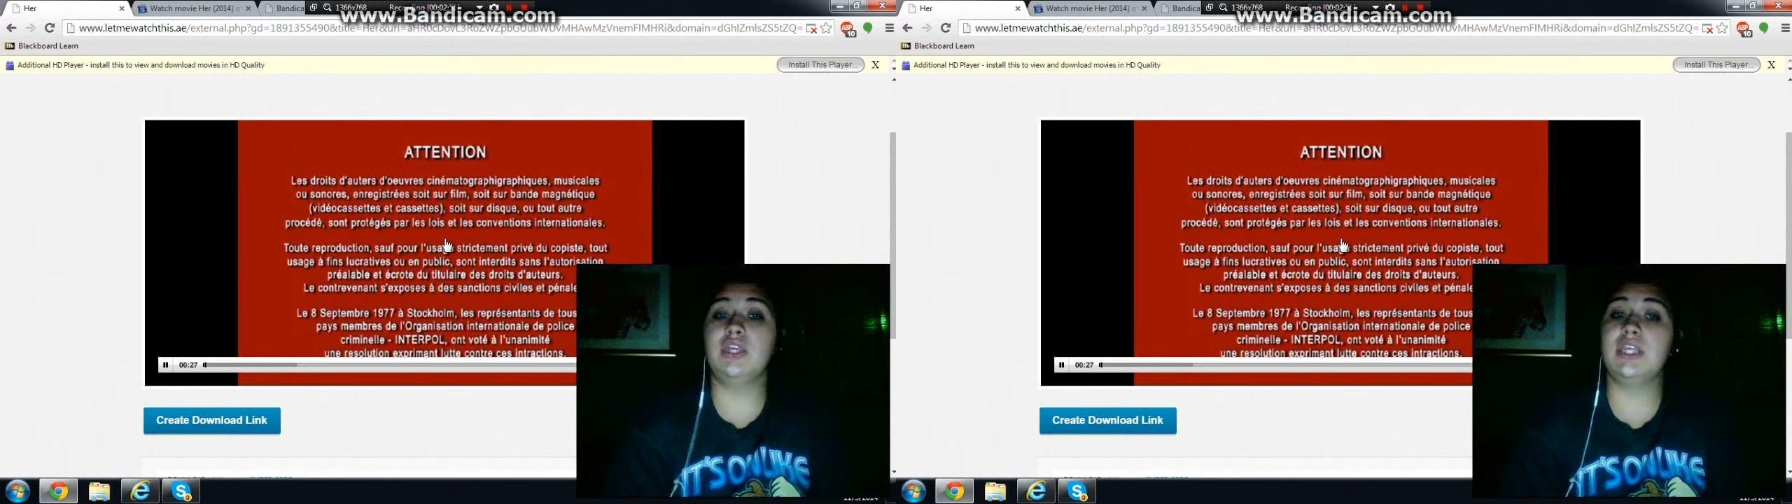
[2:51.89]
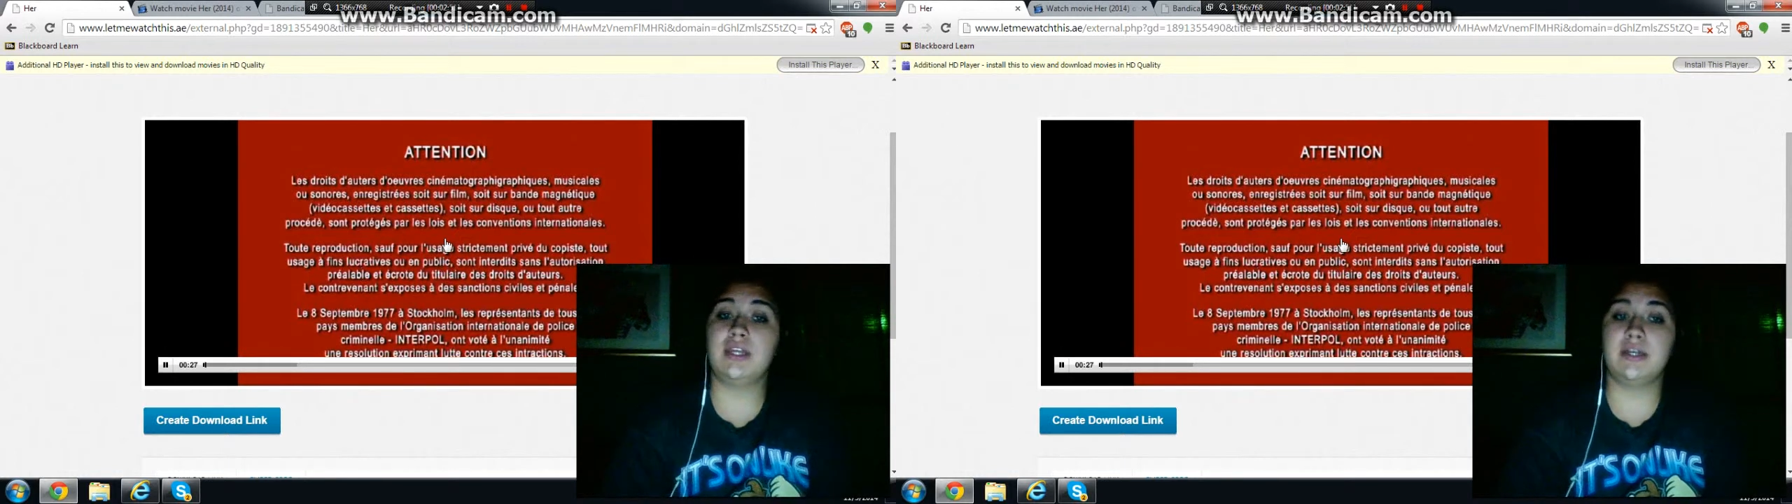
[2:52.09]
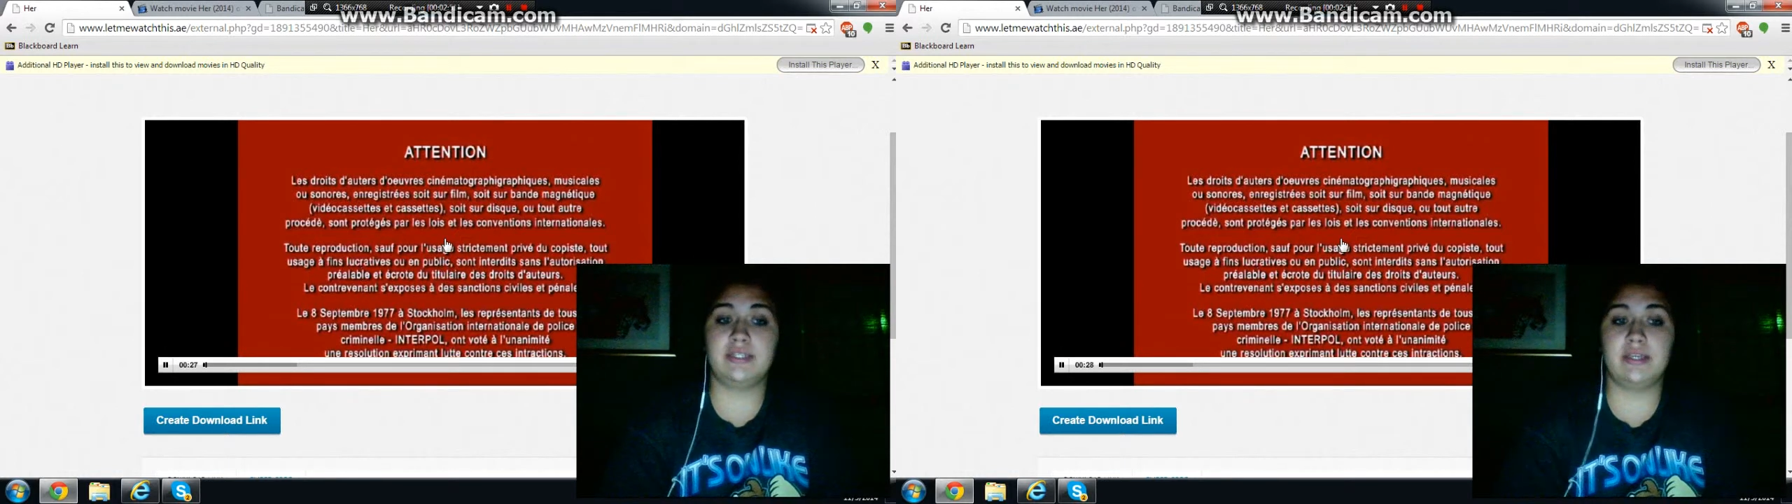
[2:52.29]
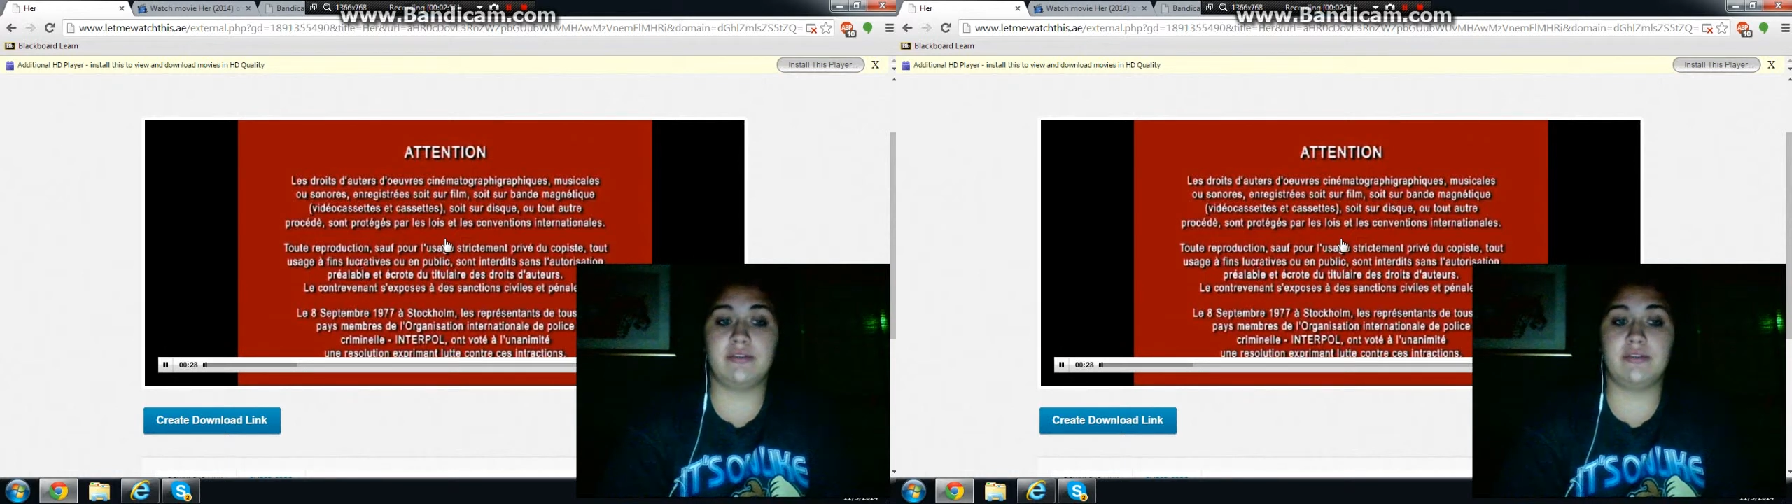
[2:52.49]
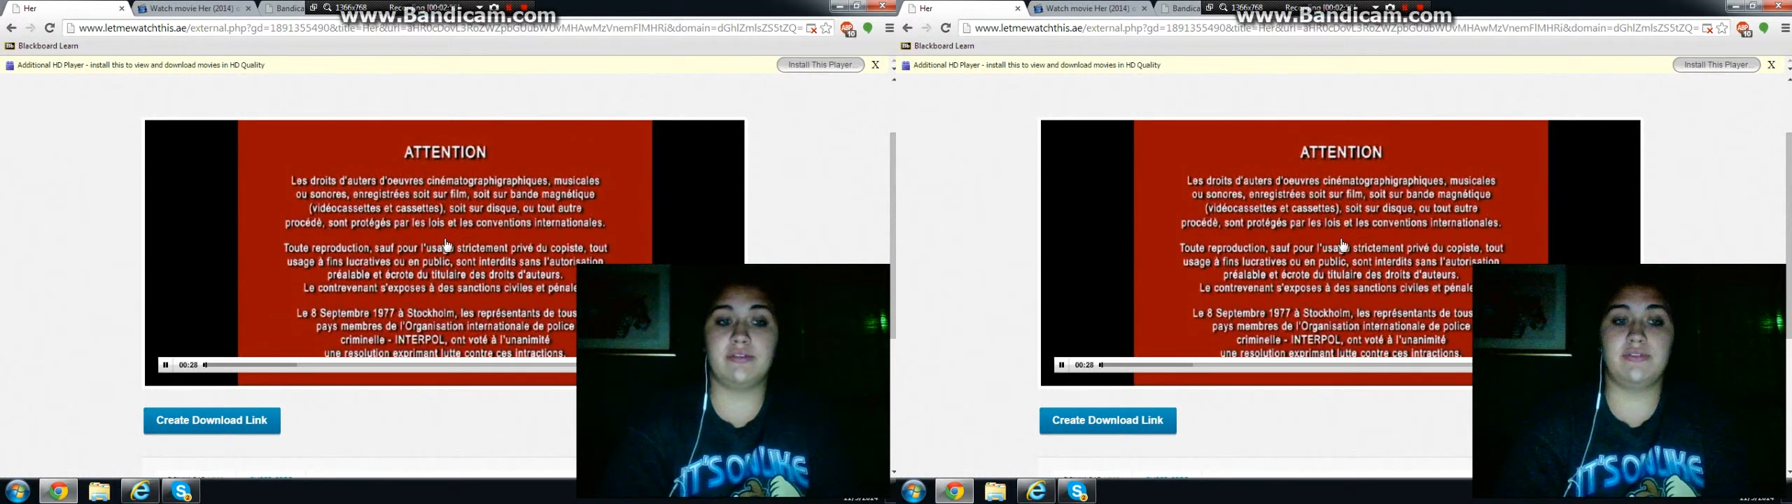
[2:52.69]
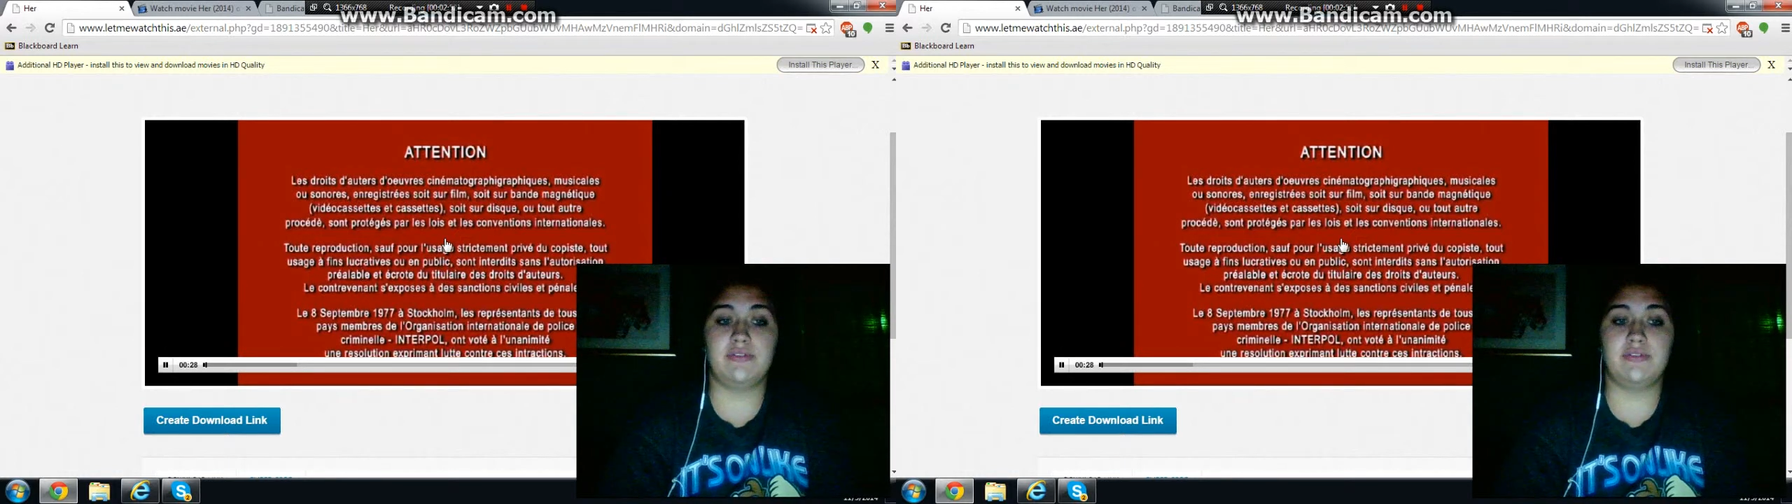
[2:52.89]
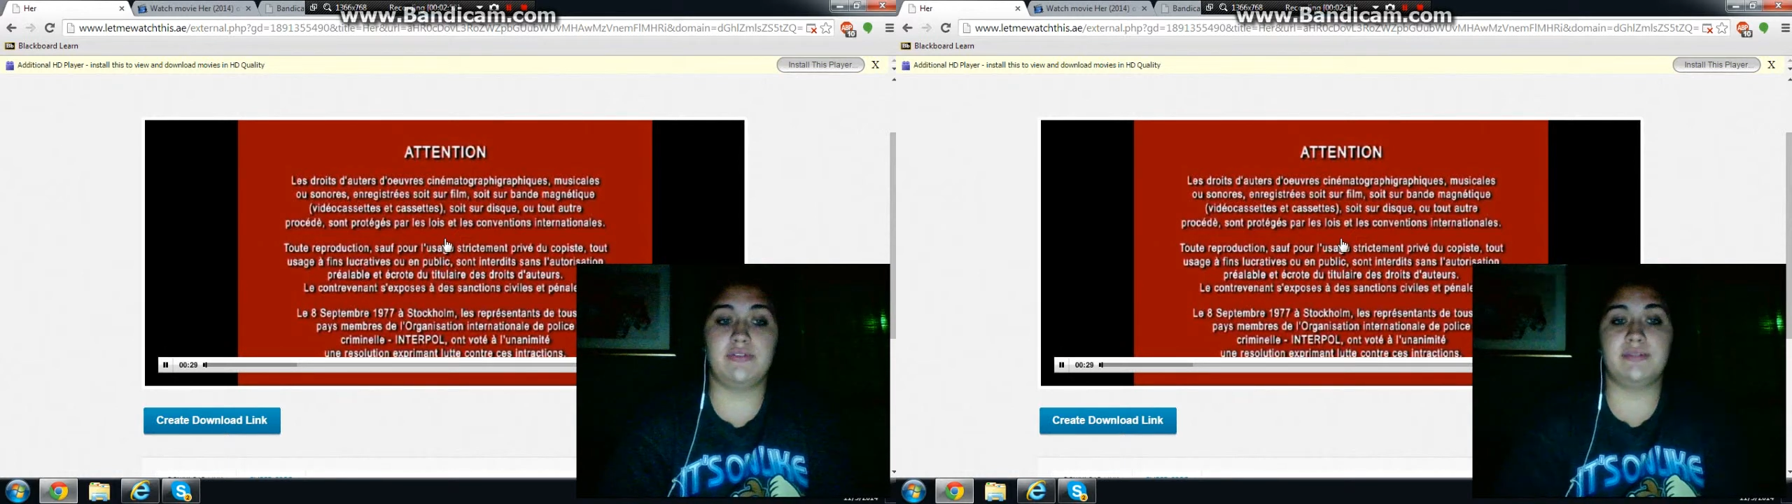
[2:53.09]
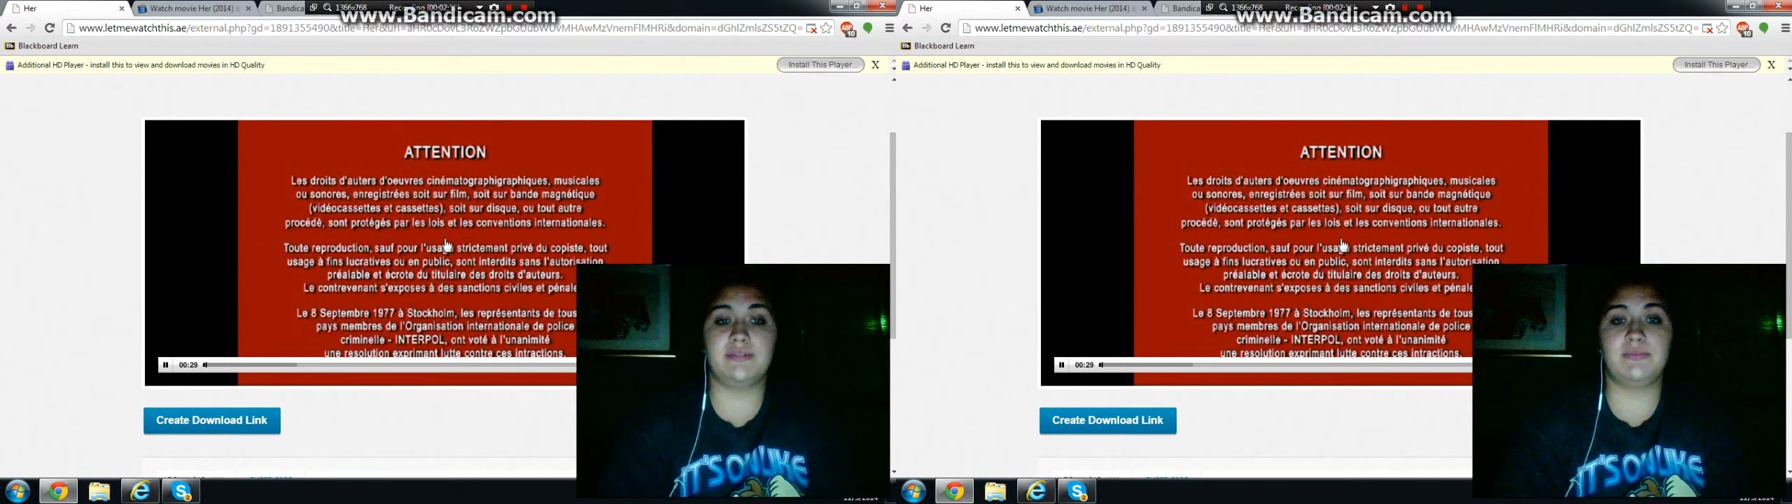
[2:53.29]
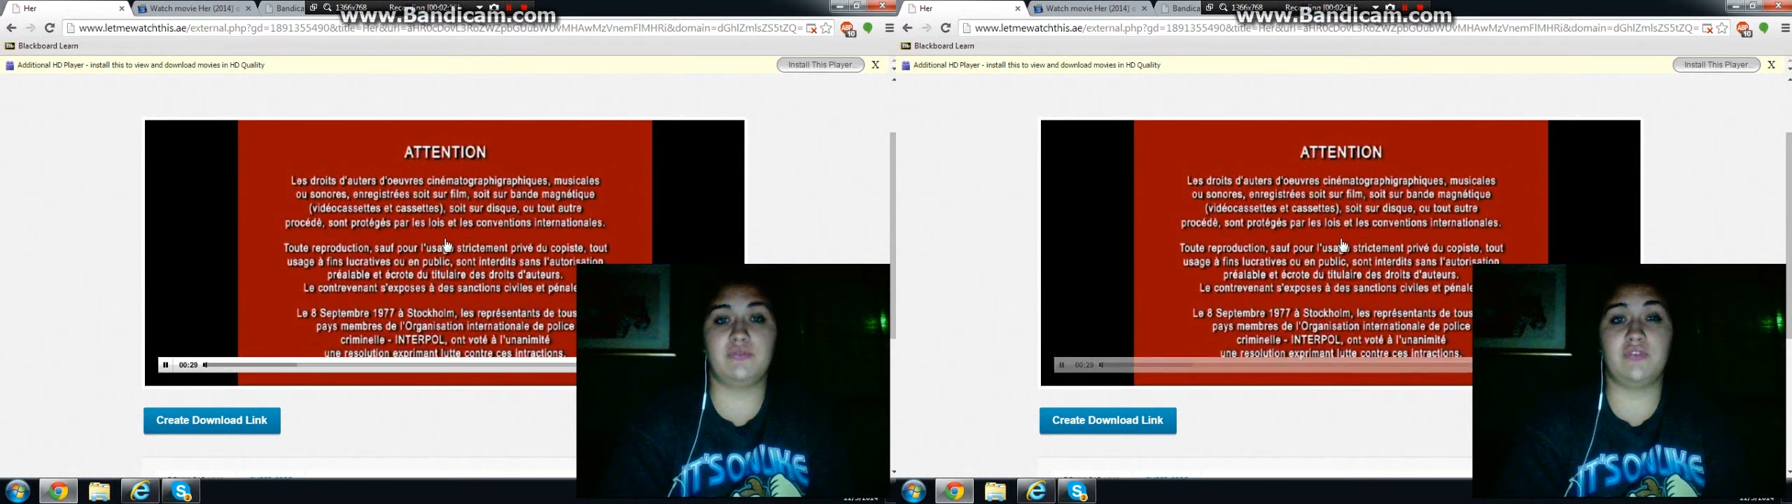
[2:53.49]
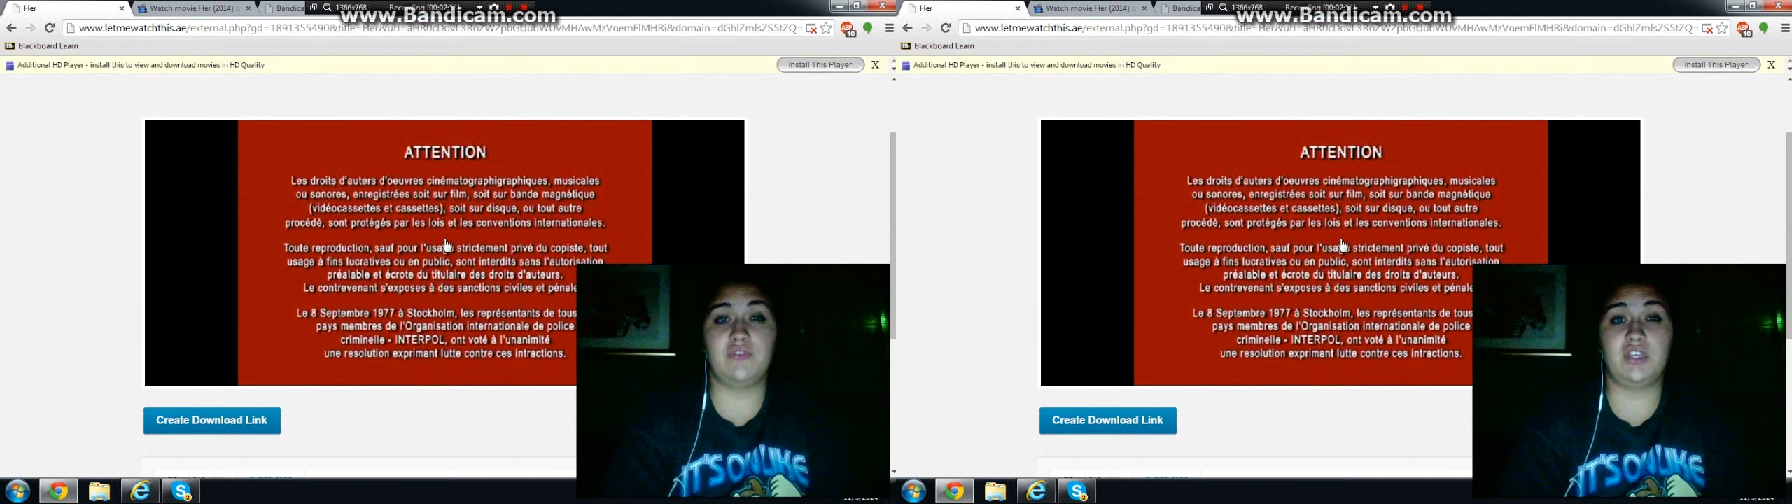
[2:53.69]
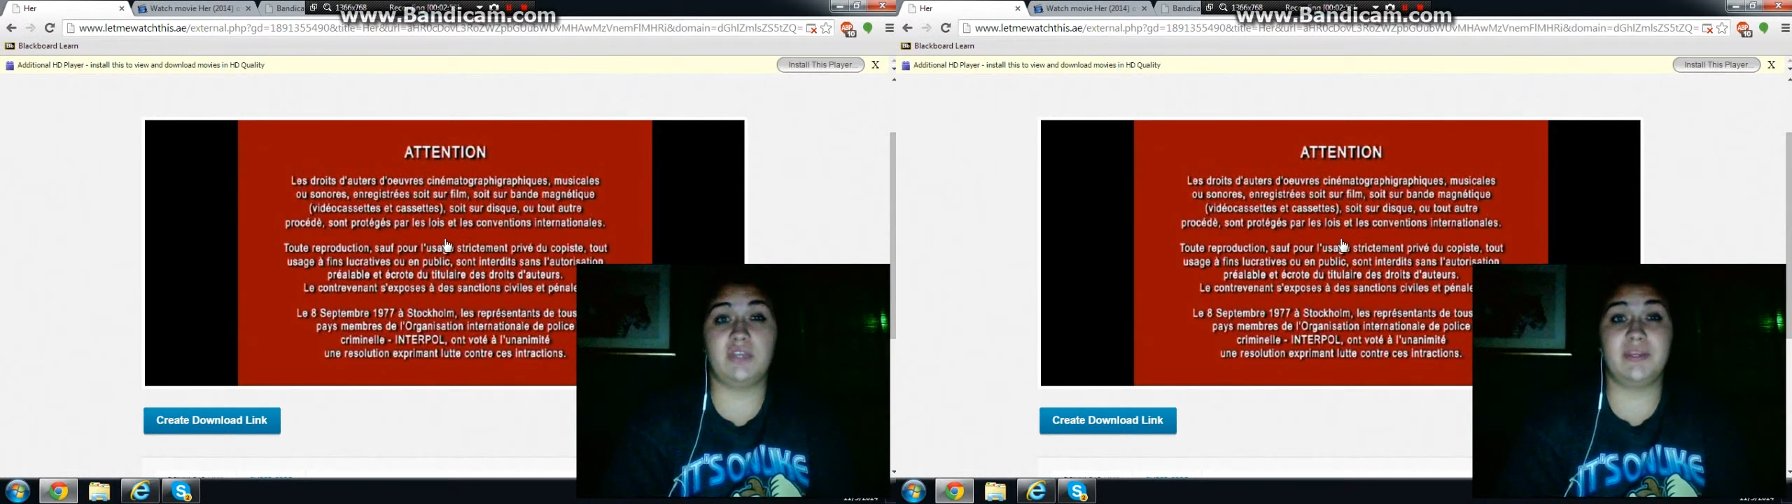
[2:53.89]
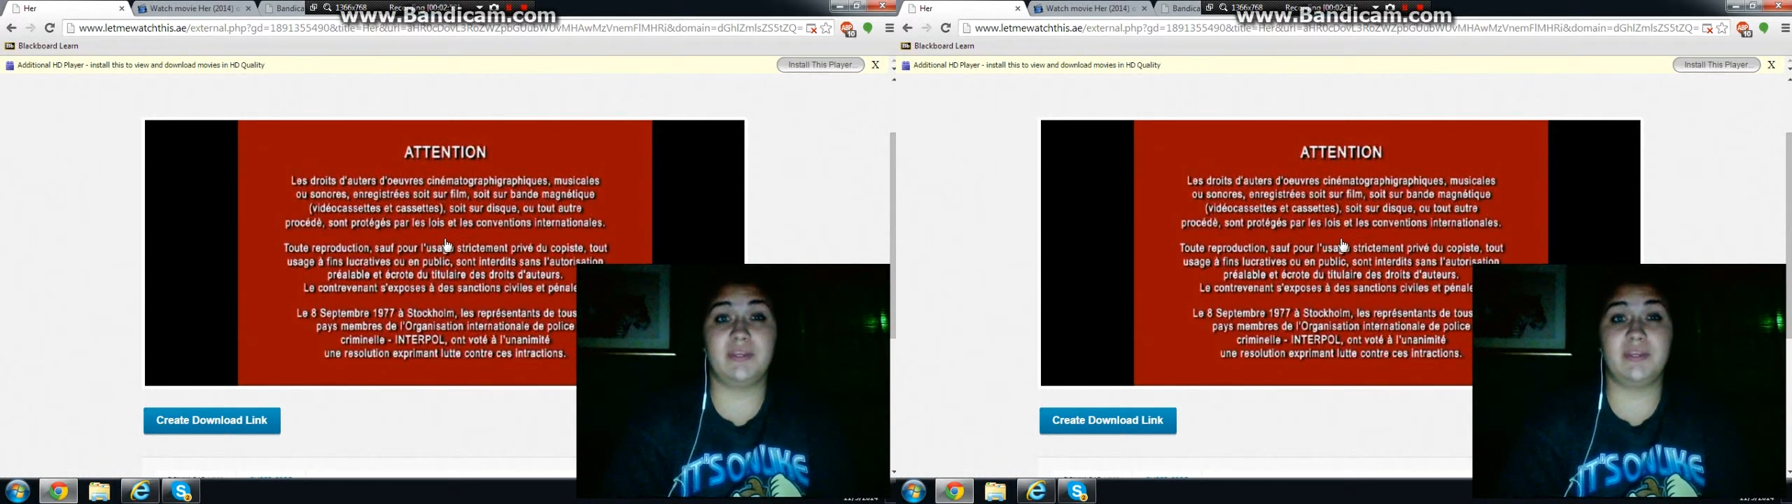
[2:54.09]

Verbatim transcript: cannot download this movie because this